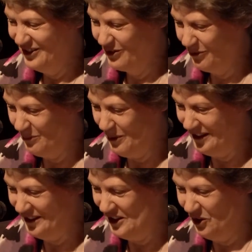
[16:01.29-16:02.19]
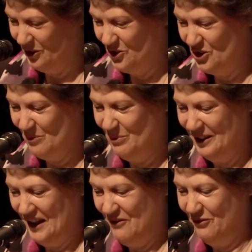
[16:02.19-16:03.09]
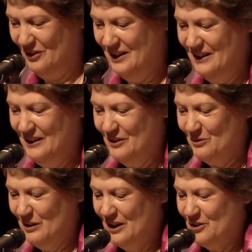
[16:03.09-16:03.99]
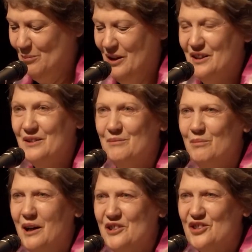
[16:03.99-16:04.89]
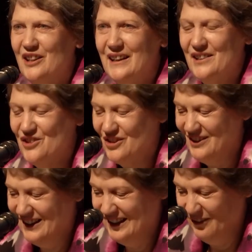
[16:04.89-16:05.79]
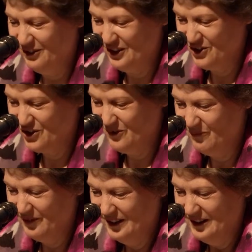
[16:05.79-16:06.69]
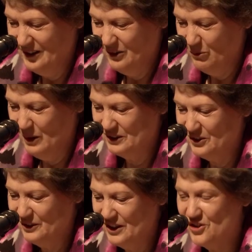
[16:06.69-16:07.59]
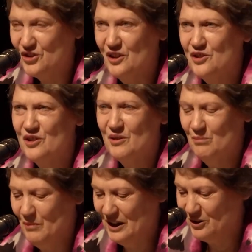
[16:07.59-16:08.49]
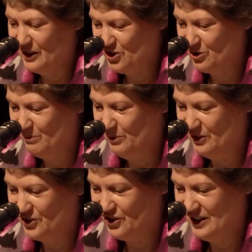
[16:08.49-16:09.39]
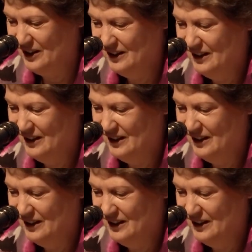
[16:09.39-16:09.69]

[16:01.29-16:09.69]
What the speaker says: driven by ideology and belief rather by science and evidence. One could instance migration policy